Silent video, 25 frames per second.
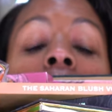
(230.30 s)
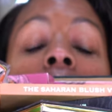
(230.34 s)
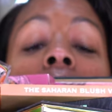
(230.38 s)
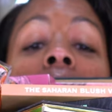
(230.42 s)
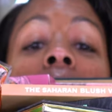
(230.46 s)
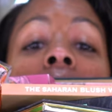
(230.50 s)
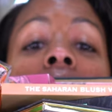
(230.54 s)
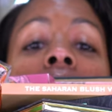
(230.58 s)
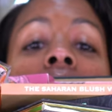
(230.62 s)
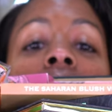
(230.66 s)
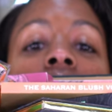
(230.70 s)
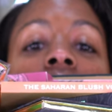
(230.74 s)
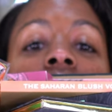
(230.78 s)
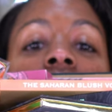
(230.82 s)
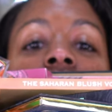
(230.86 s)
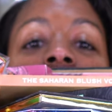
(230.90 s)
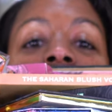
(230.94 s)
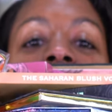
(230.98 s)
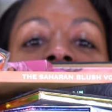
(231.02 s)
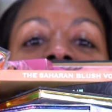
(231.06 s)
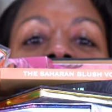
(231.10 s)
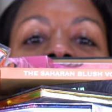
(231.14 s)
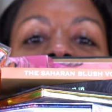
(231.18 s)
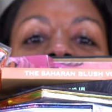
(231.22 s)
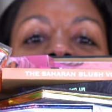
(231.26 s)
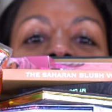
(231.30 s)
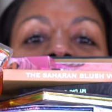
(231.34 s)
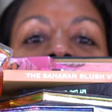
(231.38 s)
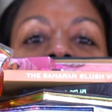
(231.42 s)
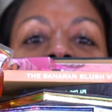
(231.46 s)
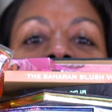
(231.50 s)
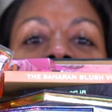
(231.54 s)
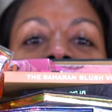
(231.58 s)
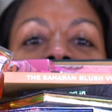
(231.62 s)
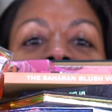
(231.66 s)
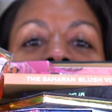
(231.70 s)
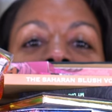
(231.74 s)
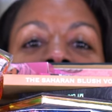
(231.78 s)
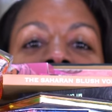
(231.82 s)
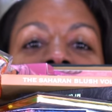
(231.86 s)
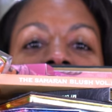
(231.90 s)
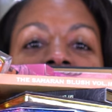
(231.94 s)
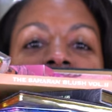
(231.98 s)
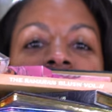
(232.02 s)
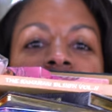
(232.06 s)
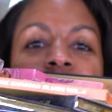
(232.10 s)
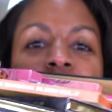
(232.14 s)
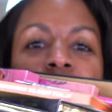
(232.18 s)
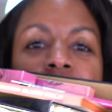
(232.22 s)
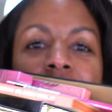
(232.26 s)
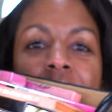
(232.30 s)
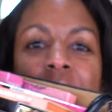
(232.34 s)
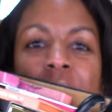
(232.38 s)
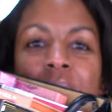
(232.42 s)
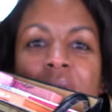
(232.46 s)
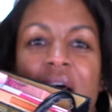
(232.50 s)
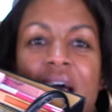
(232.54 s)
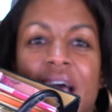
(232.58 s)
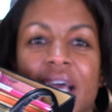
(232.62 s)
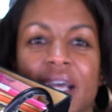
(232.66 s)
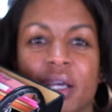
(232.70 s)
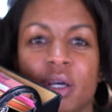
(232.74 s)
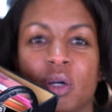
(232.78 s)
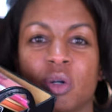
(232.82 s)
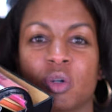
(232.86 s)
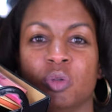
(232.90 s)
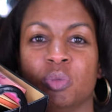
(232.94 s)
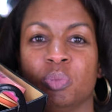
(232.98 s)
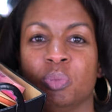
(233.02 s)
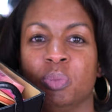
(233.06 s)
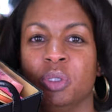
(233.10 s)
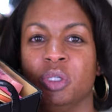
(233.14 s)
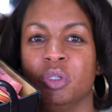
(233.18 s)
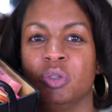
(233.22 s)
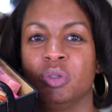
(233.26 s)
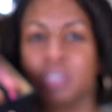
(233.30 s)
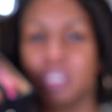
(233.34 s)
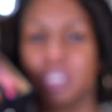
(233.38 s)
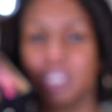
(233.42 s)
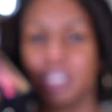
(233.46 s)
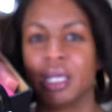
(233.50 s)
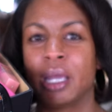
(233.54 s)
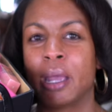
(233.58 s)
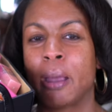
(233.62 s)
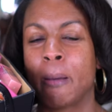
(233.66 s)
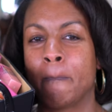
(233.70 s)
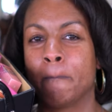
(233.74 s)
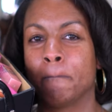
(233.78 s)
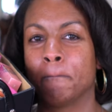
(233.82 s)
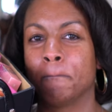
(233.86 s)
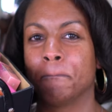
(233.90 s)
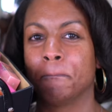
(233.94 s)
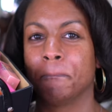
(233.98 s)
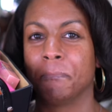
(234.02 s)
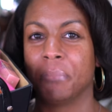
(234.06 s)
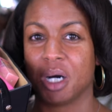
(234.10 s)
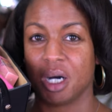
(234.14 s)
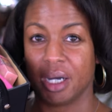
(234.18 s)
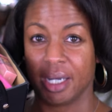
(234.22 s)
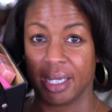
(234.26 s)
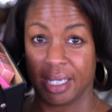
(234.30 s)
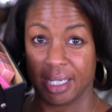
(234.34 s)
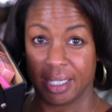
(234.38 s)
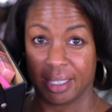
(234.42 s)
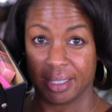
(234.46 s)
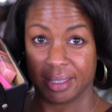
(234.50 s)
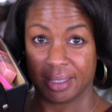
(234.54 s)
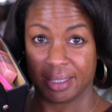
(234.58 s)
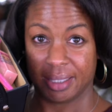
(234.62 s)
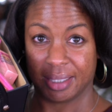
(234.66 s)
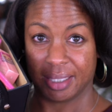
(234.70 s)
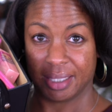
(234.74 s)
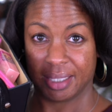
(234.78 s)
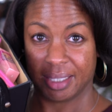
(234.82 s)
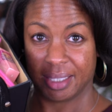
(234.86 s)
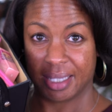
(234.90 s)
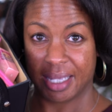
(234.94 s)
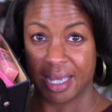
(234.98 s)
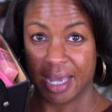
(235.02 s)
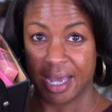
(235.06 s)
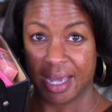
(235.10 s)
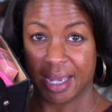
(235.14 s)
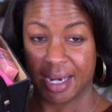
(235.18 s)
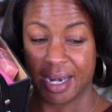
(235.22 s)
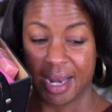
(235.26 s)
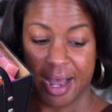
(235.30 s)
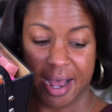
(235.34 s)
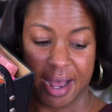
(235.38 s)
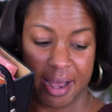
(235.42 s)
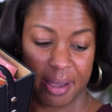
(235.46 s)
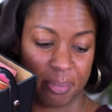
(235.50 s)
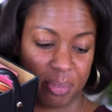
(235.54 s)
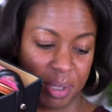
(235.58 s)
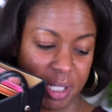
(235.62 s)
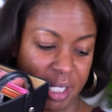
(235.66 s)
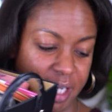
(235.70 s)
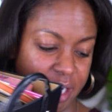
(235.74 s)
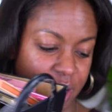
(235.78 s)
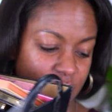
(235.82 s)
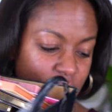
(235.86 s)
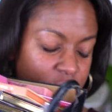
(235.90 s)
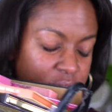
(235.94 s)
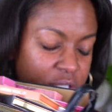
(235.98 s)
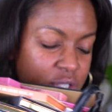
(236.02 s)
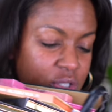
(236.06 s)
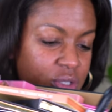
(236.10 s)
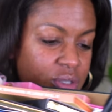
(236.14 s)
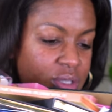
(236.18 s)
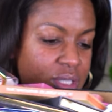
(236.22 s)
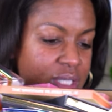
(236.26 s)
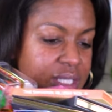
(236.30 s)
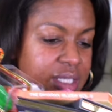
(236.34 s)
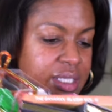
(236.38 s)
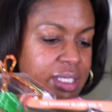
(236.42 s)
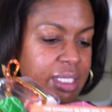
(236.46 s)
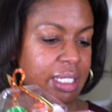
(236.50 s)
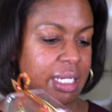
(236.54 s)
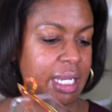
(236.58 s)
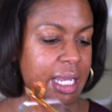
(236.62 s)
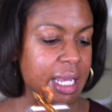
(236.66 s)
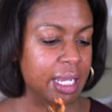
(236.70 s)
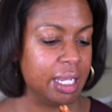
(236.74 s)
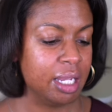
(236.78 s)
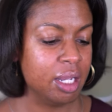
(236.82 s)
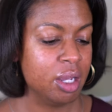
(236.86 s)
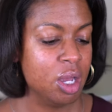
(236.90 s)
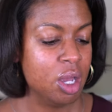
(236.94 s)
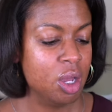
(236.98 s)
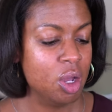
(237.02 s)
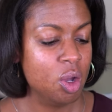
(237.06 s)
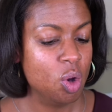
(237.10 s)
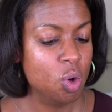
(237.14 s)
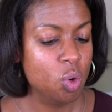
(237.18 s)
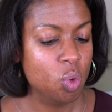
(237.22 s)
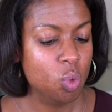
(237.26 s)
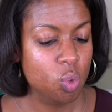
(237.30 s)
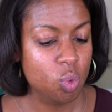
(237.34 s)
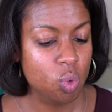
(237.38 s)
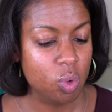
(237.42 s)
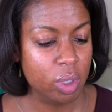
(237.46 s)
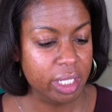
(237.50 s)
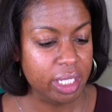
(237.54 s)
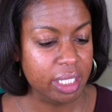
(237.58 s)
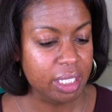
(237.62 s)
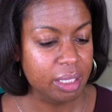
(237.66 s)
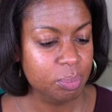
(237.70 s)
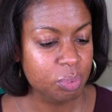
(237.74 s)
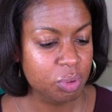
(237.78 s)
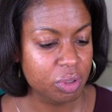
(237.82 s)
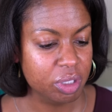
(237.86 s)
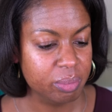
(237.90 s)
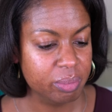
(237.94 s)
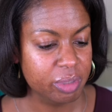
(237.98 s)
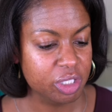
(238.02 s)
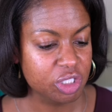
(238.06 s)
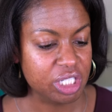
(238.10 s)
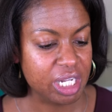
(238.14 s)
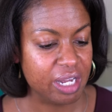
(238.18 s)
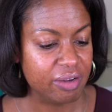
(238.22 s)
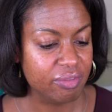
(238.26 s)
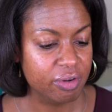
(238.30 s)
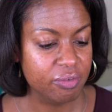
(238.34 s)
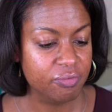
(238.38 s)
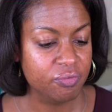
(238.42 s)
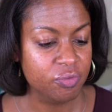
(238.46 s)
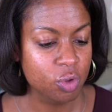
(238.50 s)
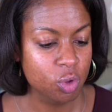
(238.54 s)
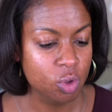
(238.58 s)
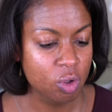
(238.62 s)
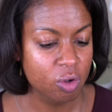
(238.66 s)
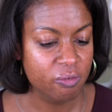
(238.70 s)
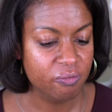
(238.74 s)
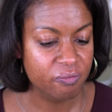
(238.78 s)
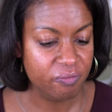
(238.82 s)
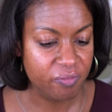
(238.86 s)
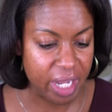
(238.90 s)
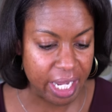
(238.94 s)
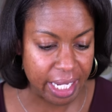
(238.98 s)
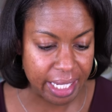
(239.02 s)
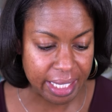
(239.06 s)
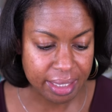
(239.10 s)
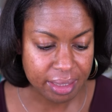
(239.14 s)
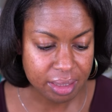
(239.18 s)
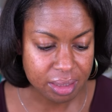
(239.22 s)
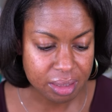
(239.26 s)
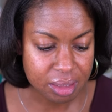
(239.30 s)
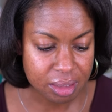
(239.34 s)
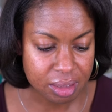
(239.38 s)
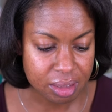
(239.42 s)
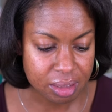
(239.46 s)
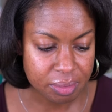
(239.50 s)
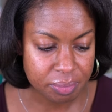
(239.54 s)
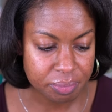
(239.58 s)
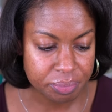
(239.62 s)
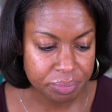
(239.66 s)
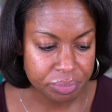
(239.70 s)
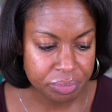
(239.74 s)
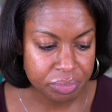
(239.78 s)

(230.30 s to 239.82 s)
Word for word: oh, this is my black owned beauty bucket that I plan on using today. We pretty much have a full face